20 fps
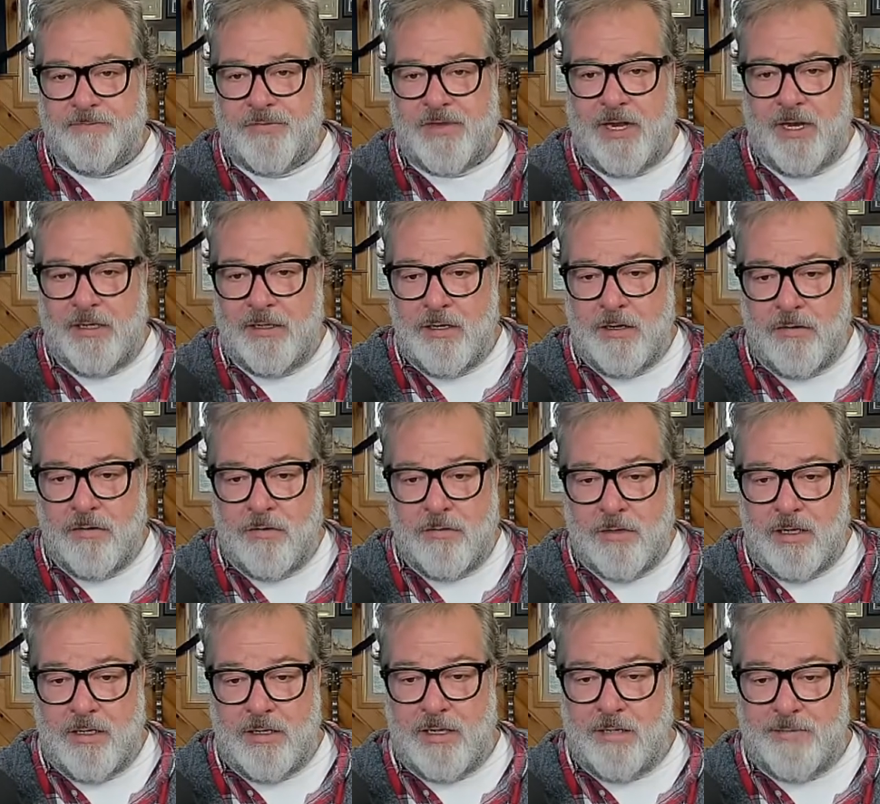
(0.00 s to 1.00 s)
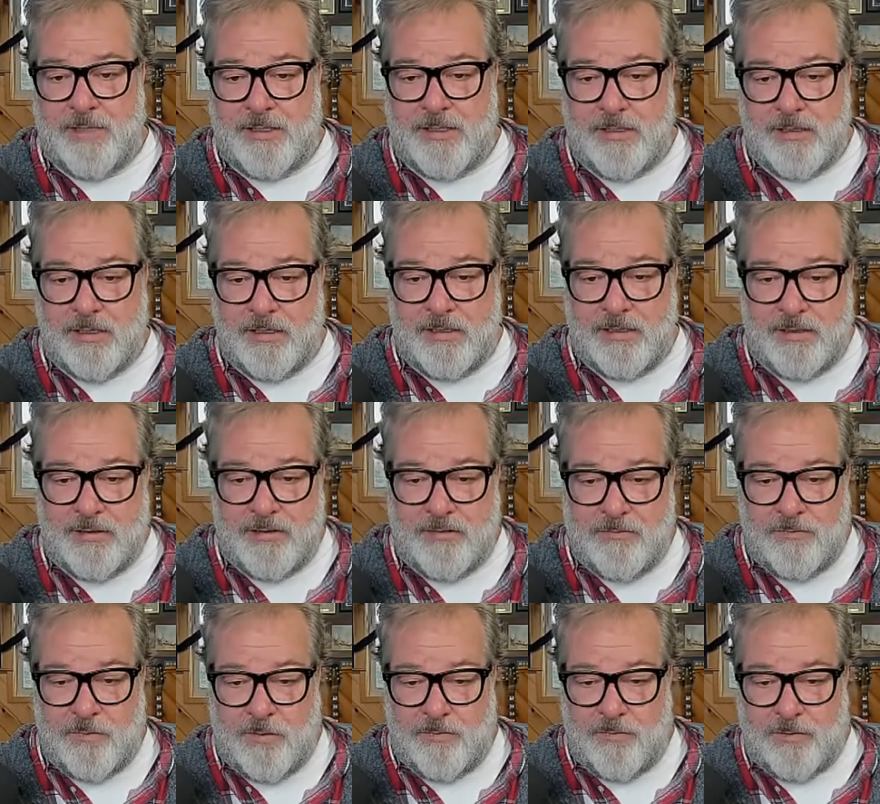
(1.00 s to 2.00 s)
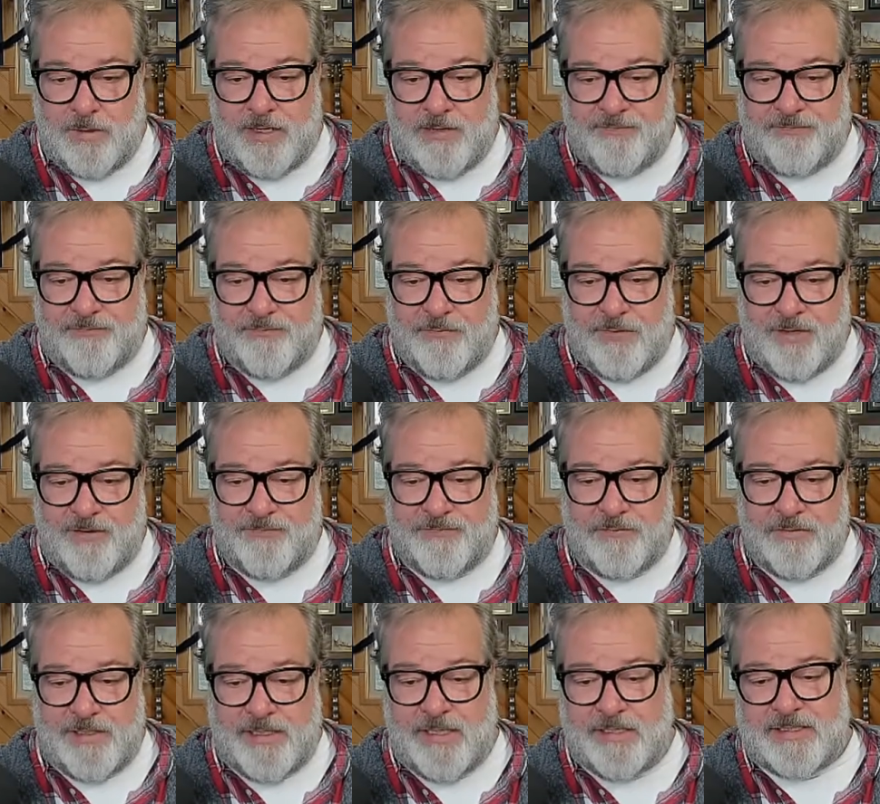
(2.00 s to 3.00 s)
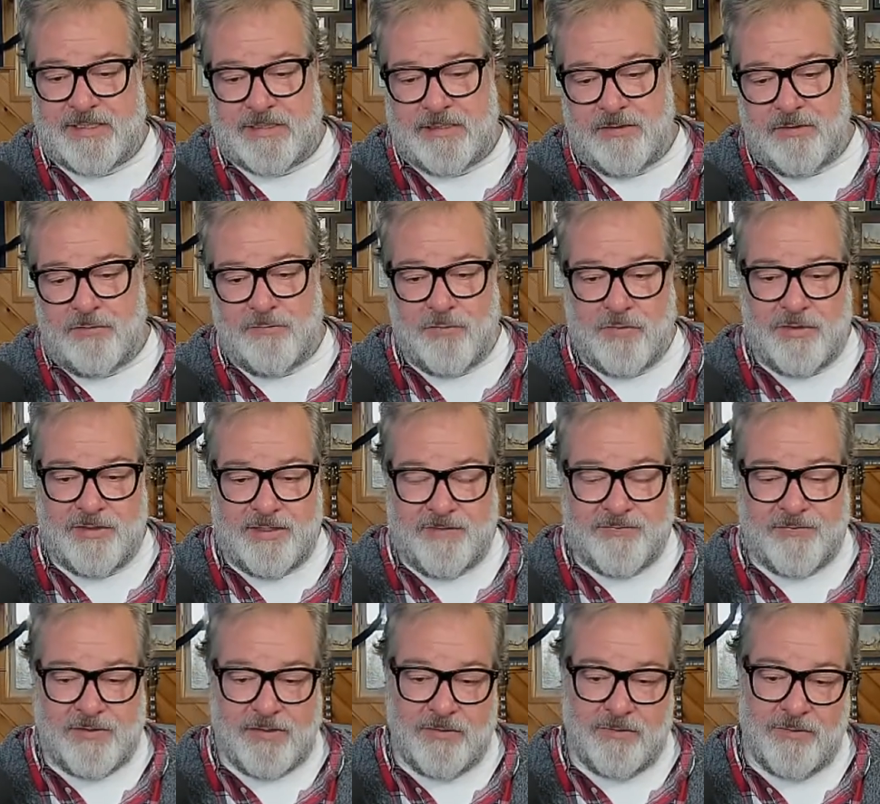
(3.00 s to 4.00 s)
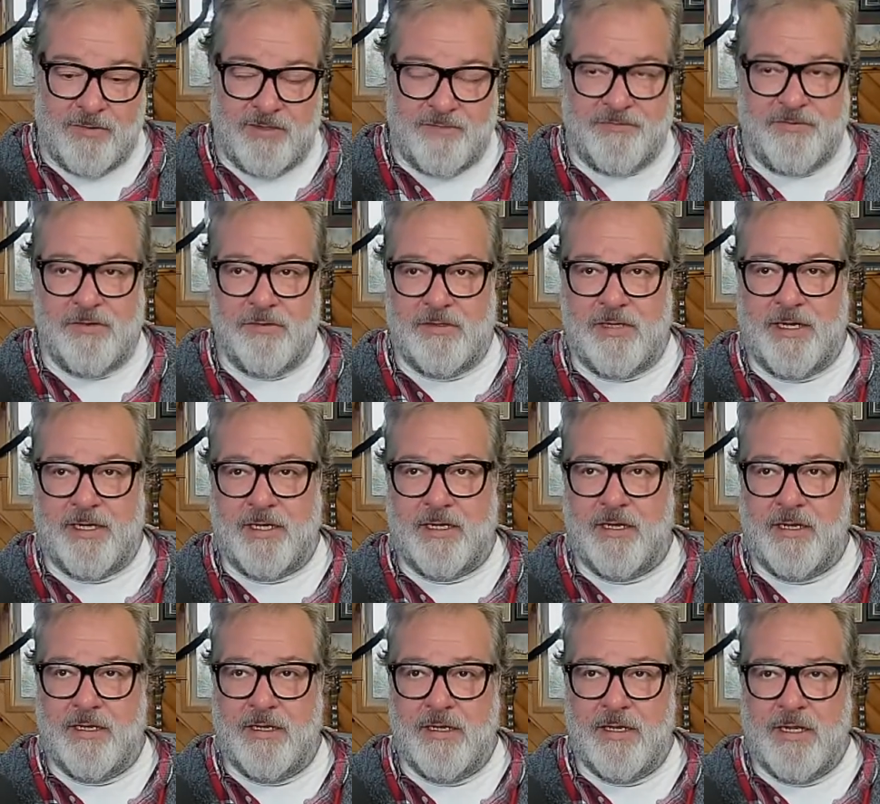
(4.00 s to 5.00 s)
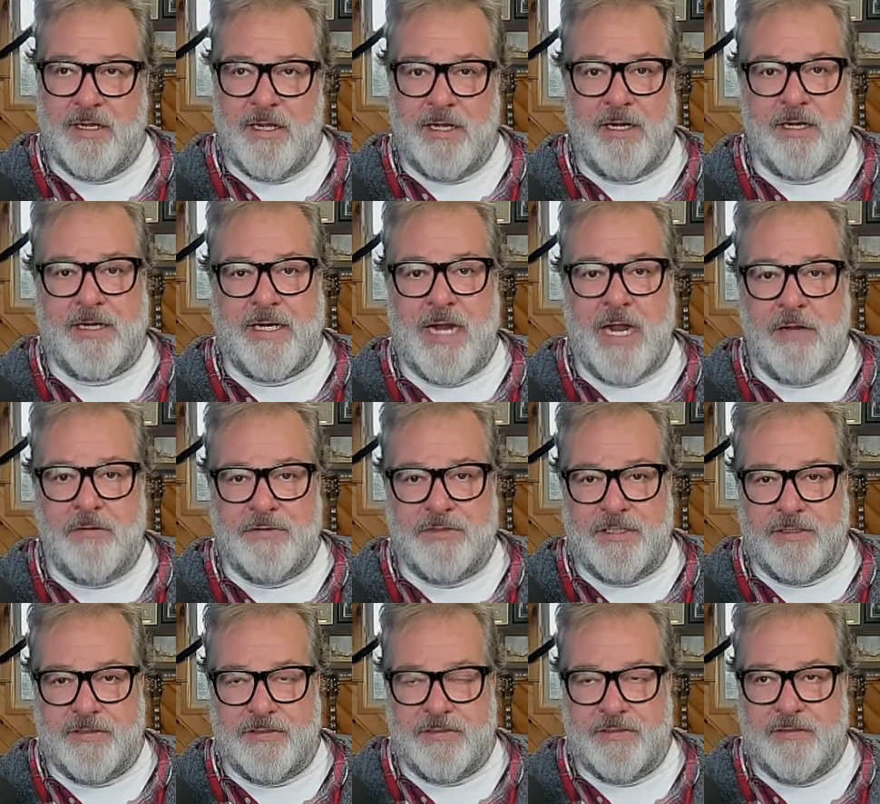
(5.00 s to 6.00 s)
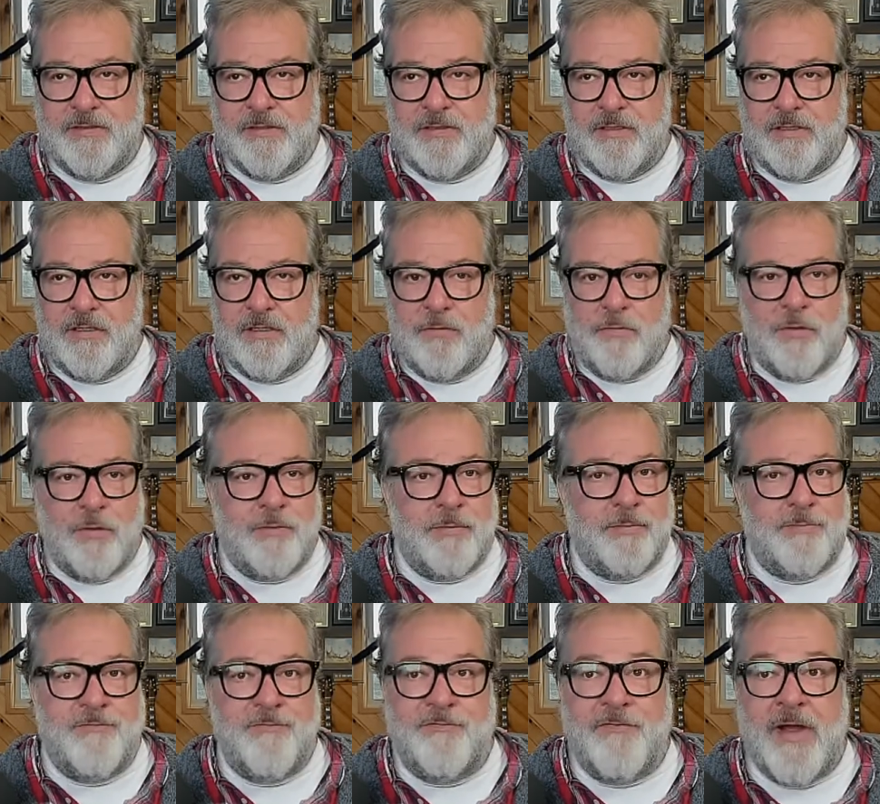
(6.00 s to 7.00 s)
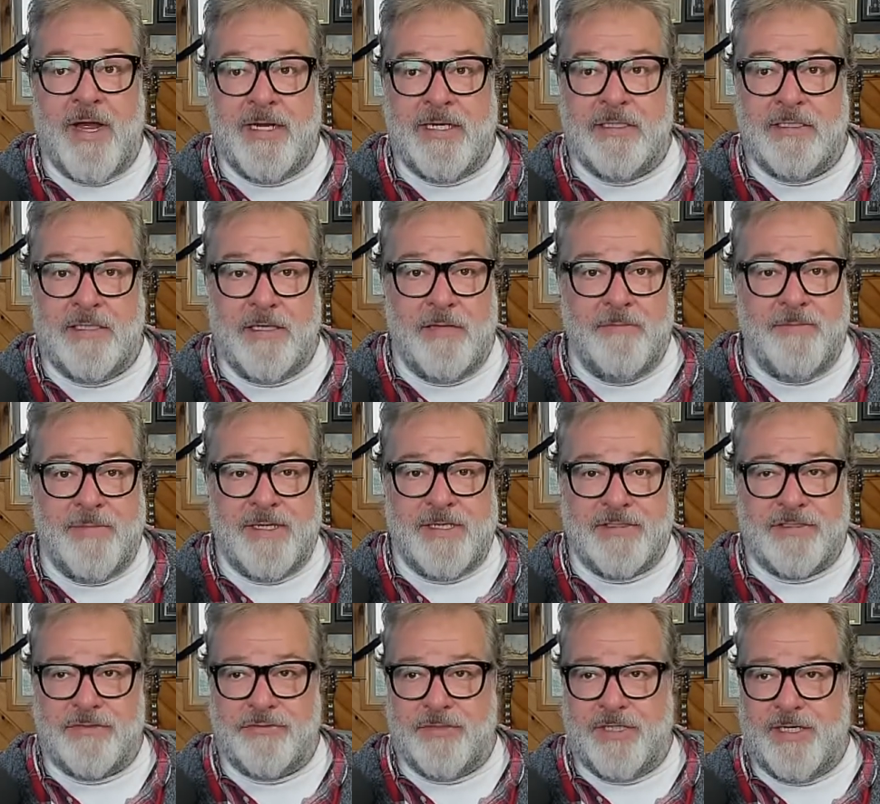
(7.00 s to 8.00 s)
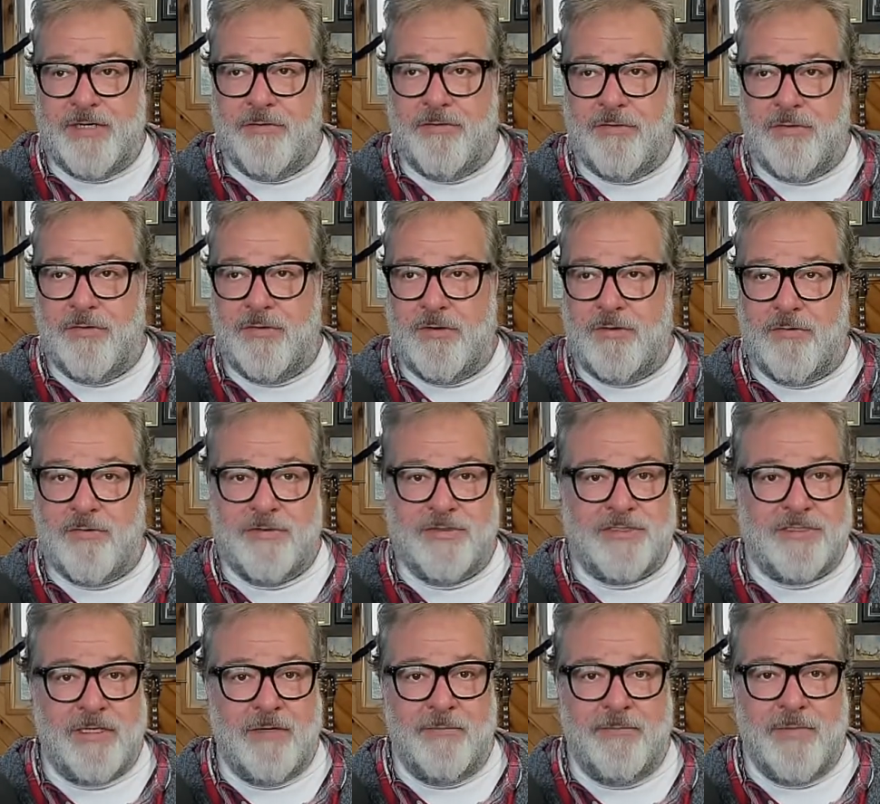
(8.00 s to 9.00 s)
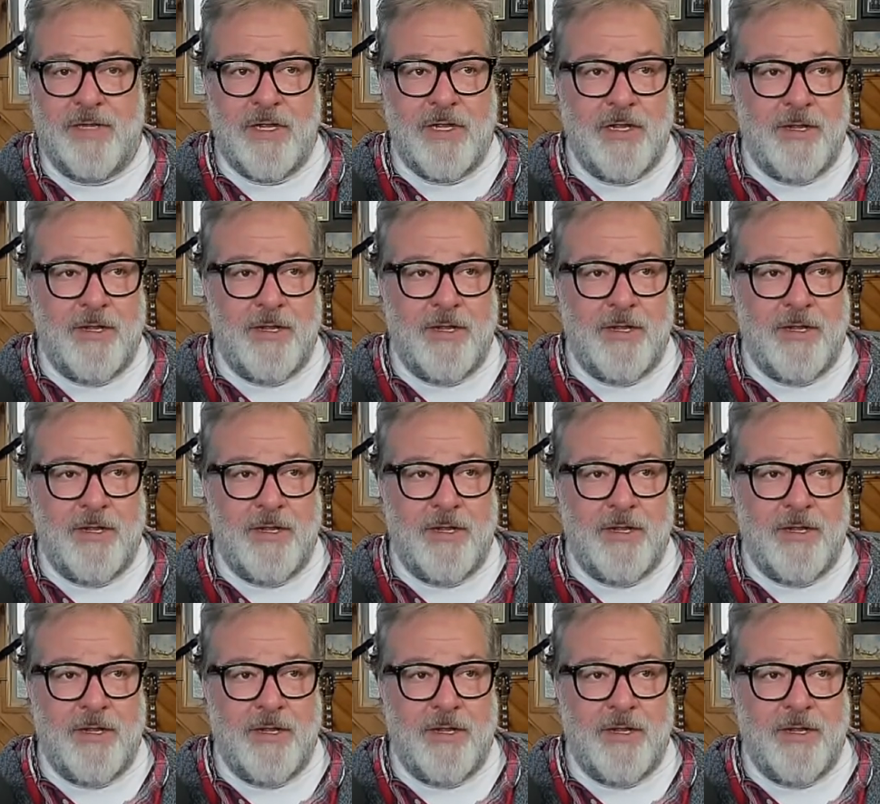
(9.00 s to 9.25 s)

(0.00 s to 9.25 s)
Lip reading: I know. I mean, what if it's a little more difficult? What if you're like an accountant? Well, find a ministry or some